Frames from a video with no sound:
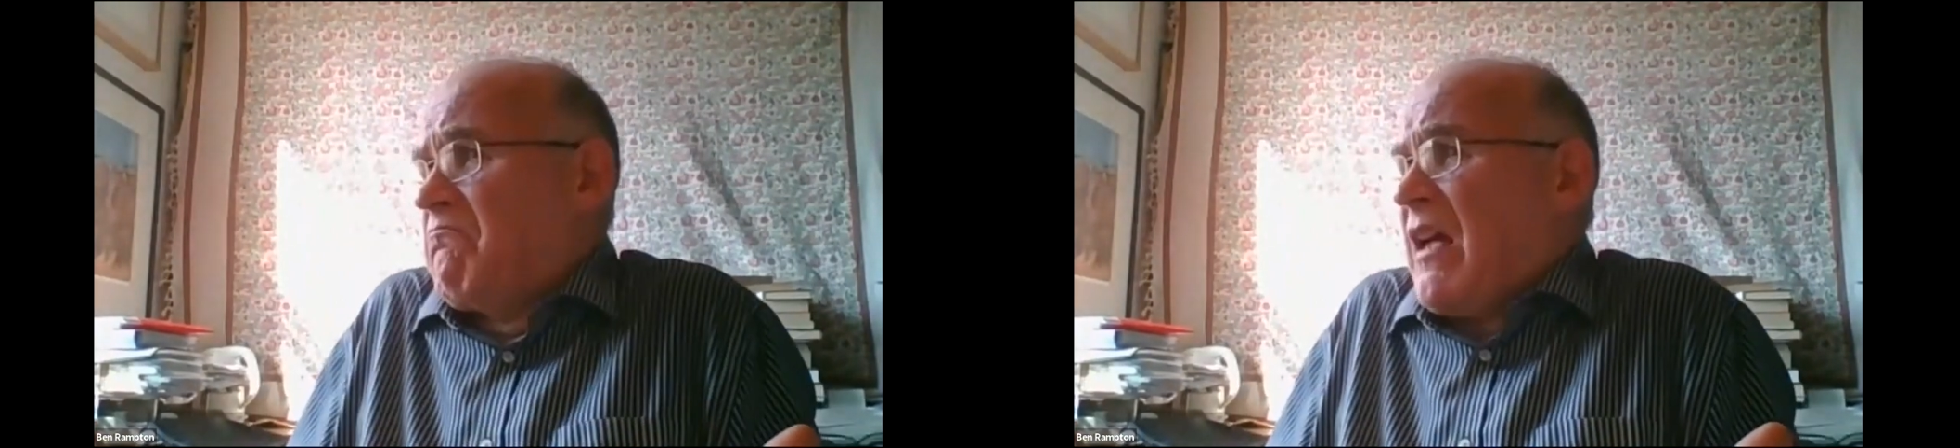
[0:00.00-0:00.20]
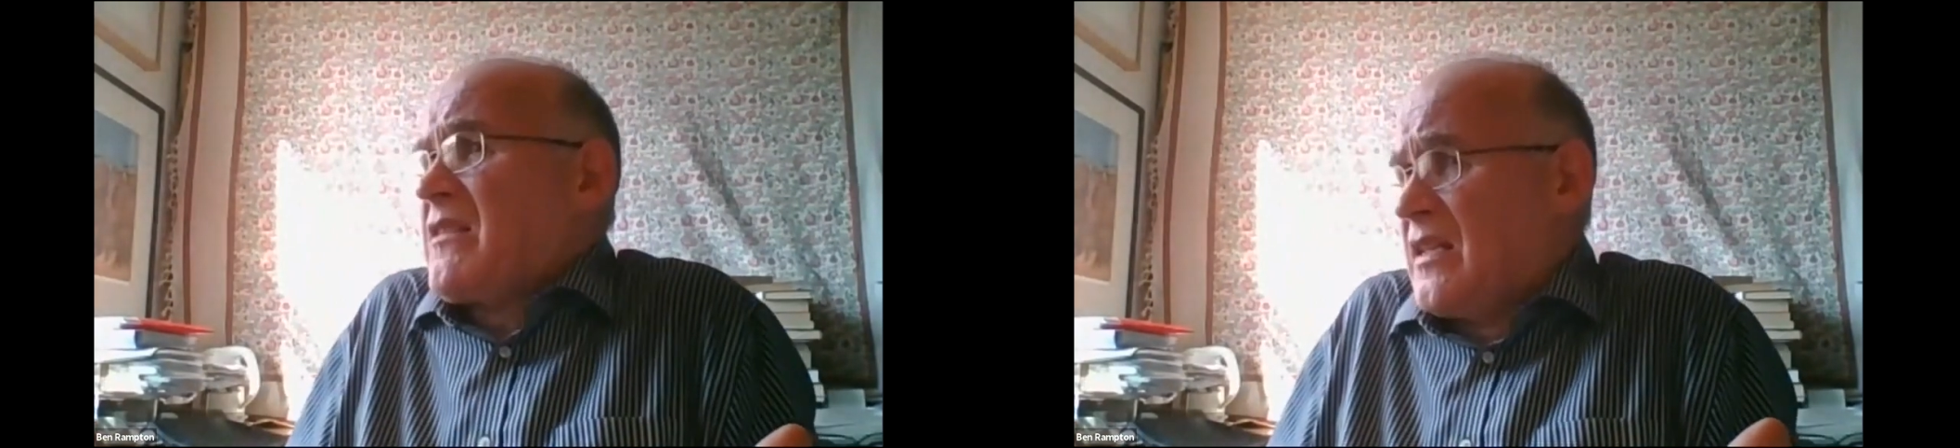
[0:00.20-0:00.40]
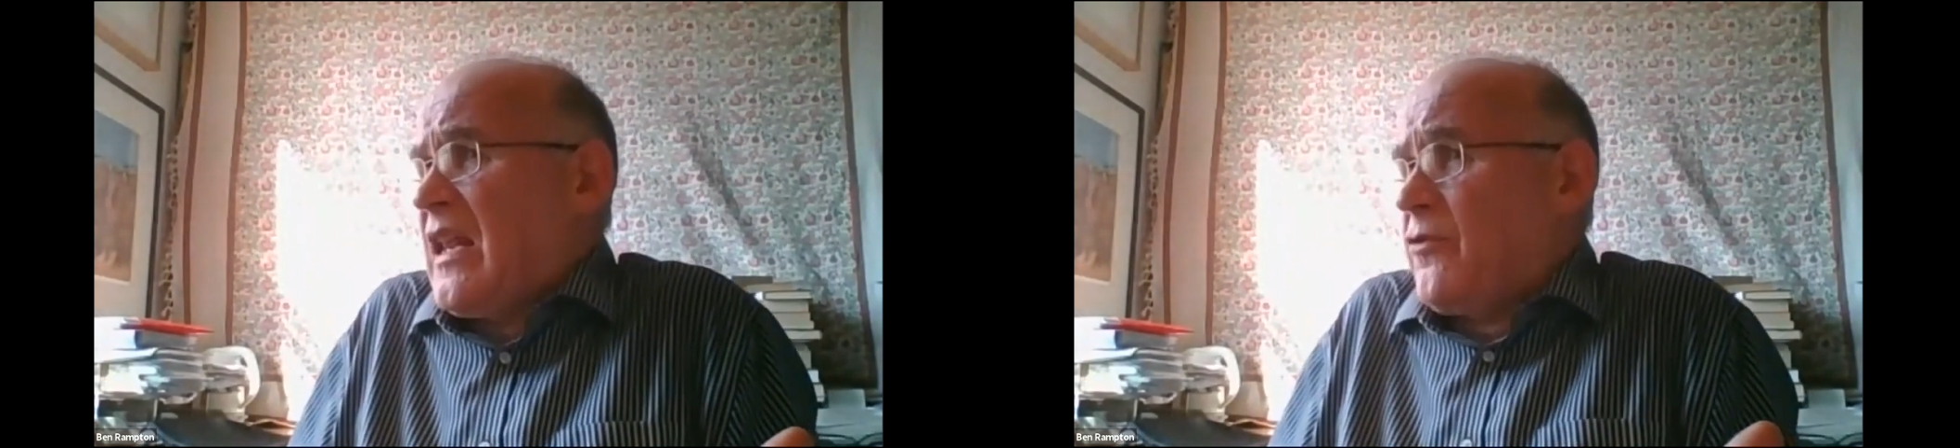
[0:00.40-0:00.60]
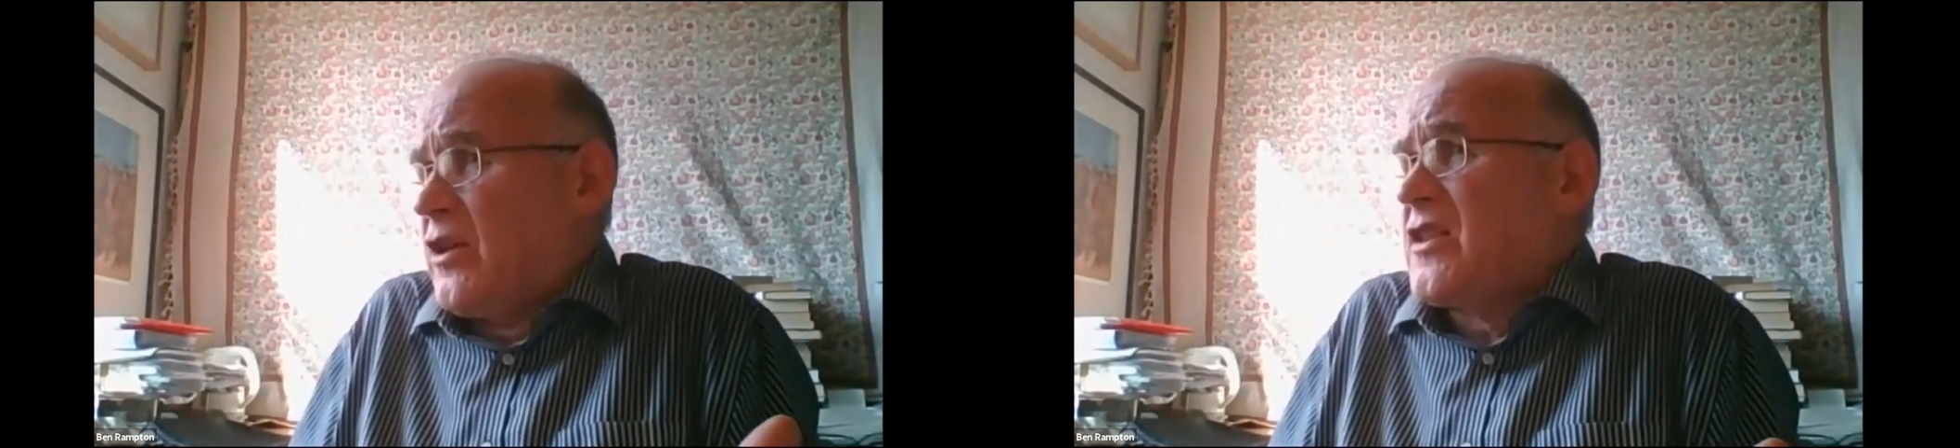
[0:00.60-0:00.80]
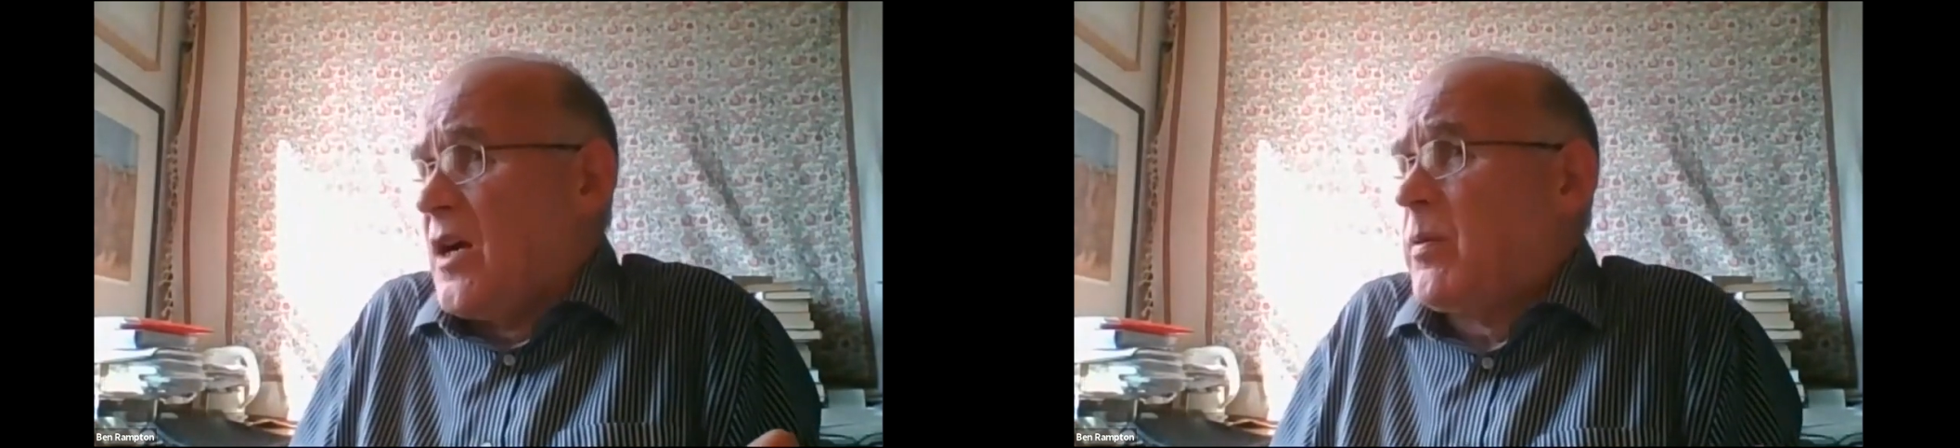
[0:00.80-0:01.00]
that's another
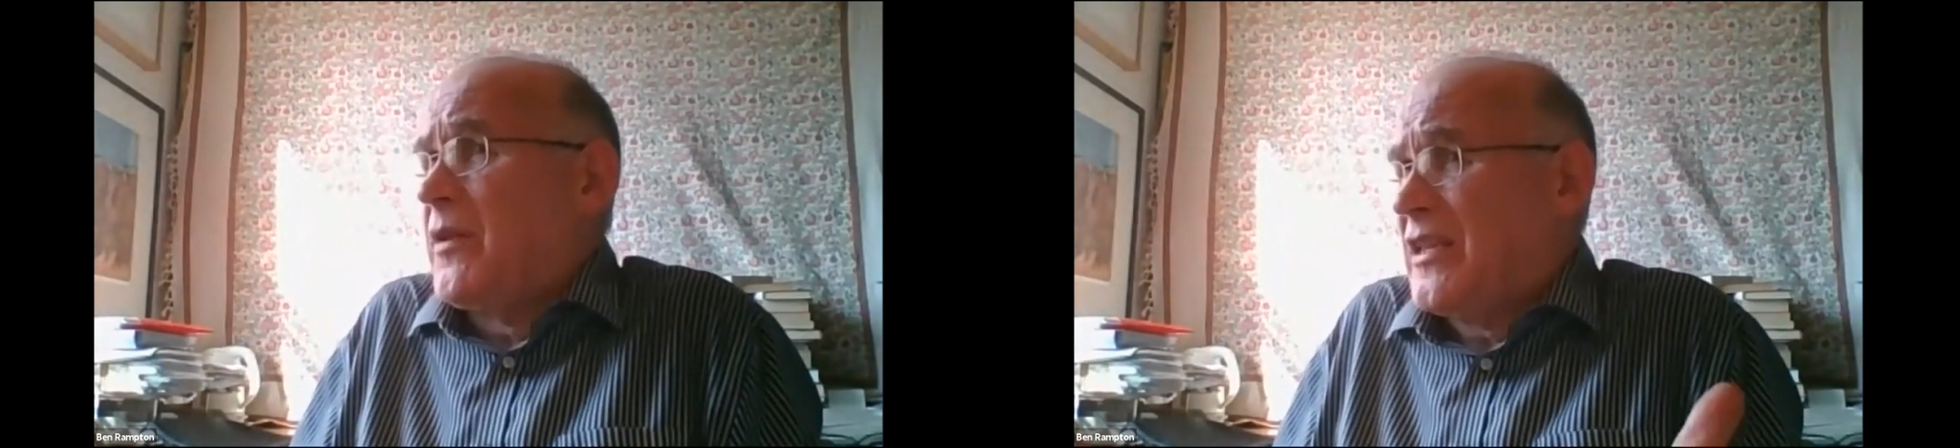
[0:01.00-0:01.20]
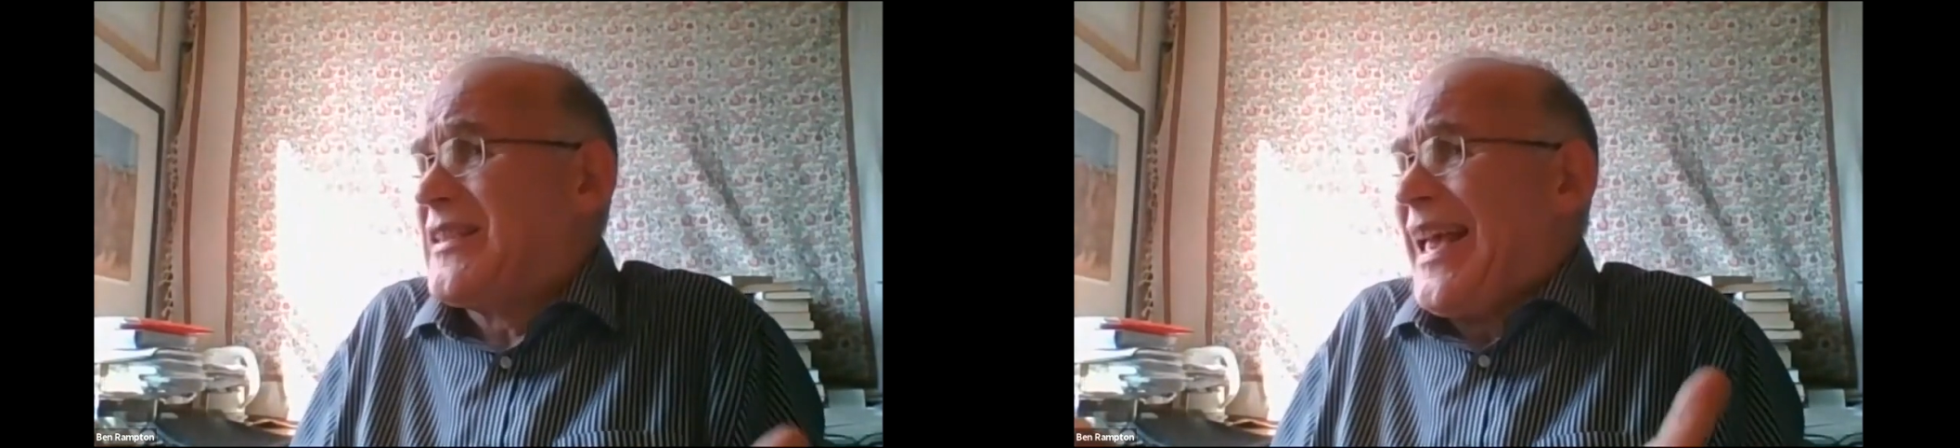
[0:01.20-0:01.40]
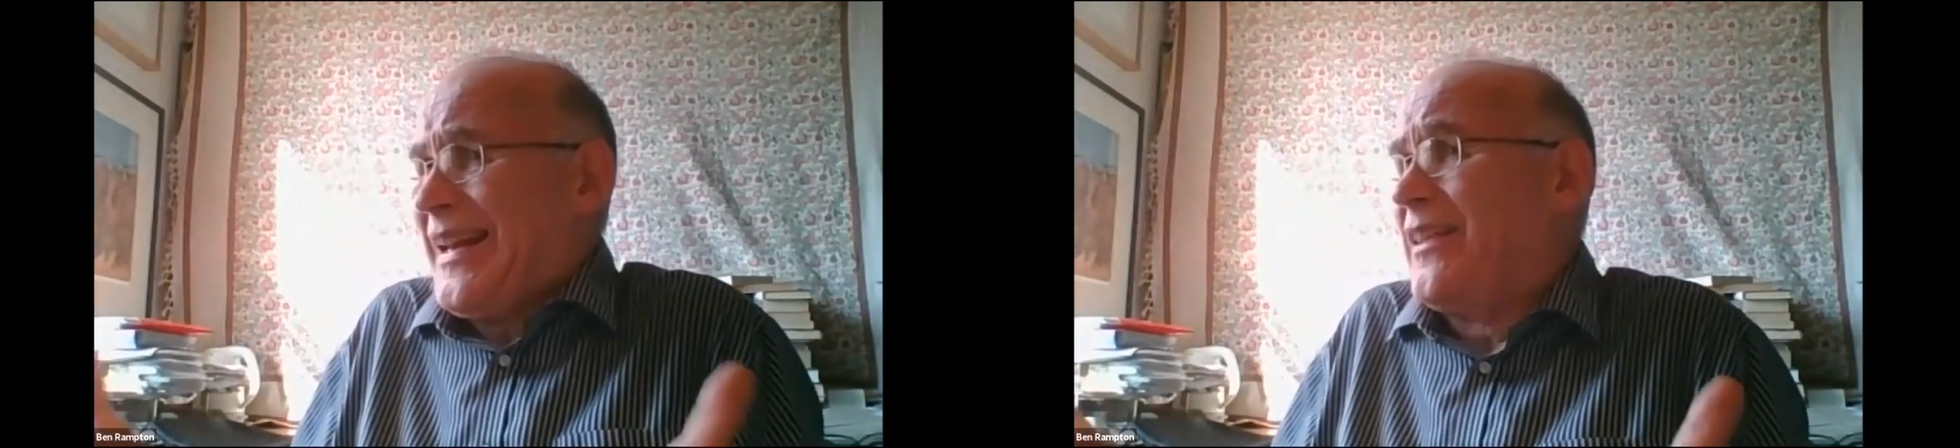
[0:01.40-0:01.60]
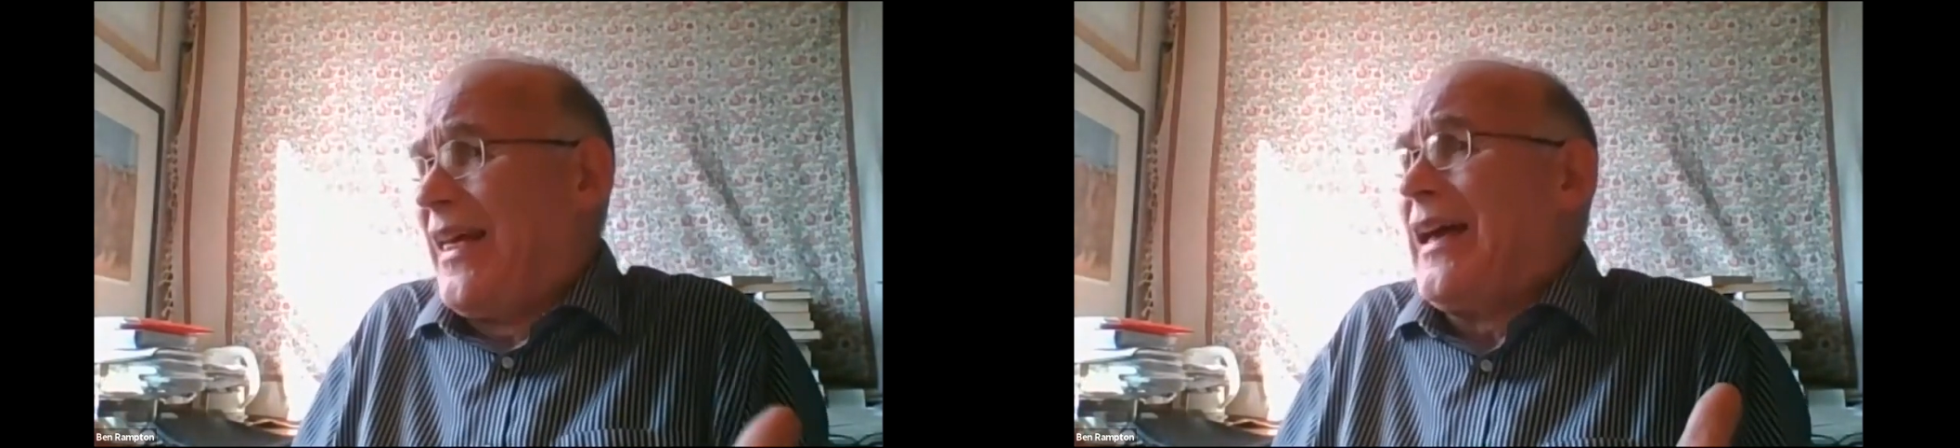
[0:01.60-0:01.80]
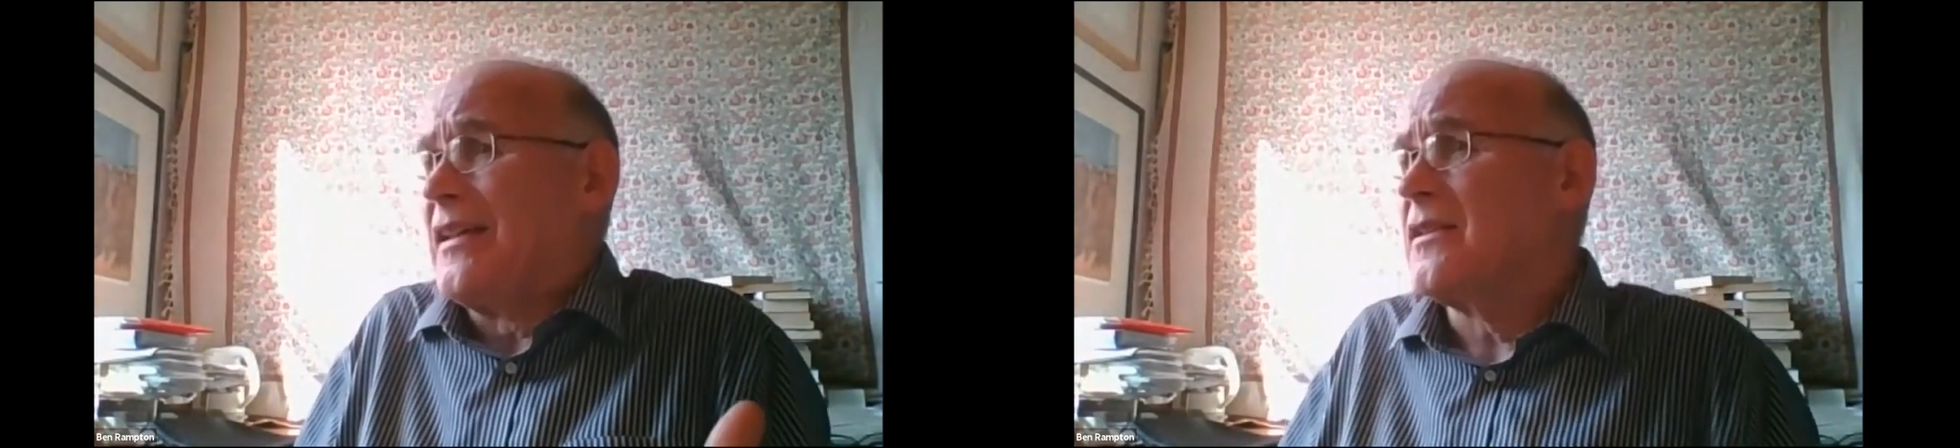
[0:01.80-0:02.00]
example of exactly
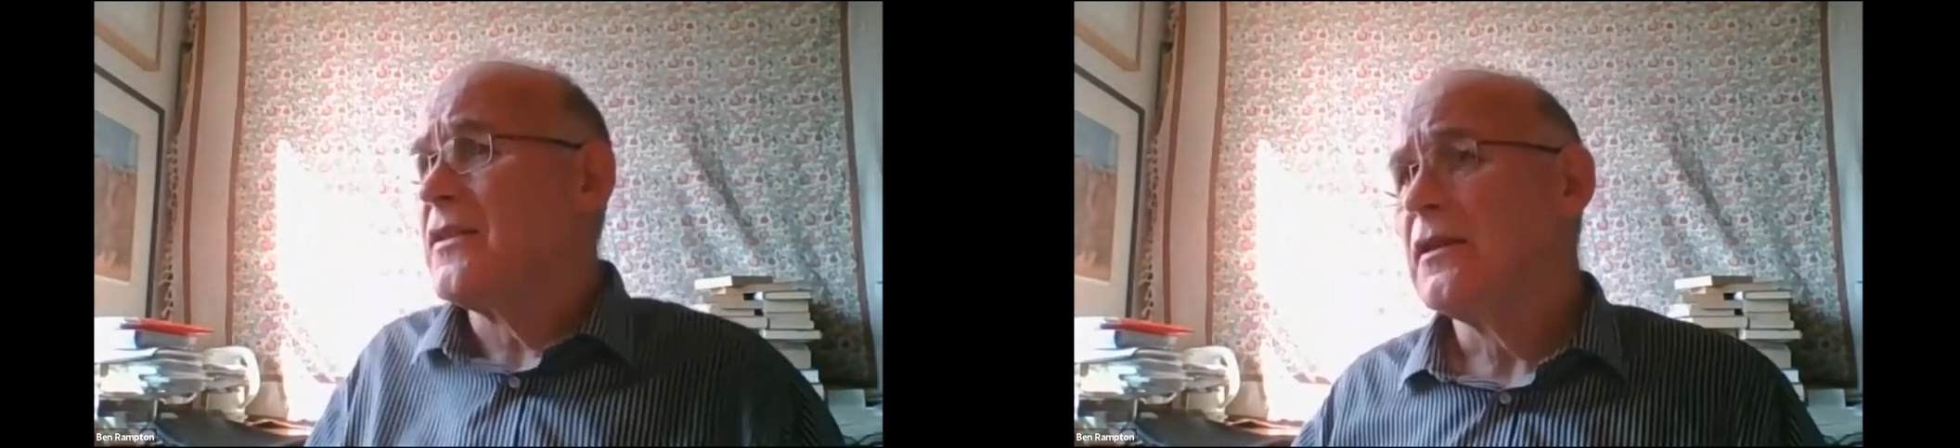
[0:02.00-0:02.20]
that.